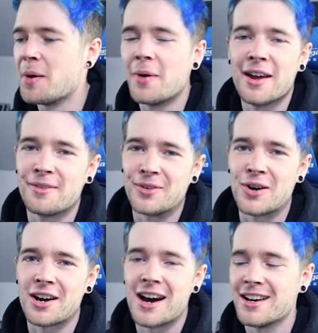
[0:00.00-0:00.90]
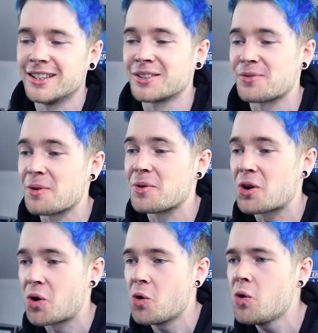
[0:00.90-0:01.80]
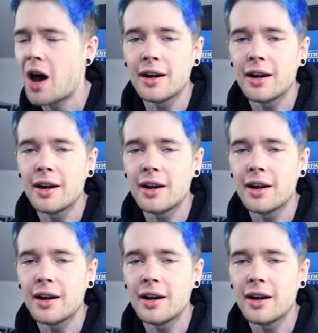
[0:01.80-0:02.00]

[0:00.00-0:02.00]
been waiting for, guys. From the cool,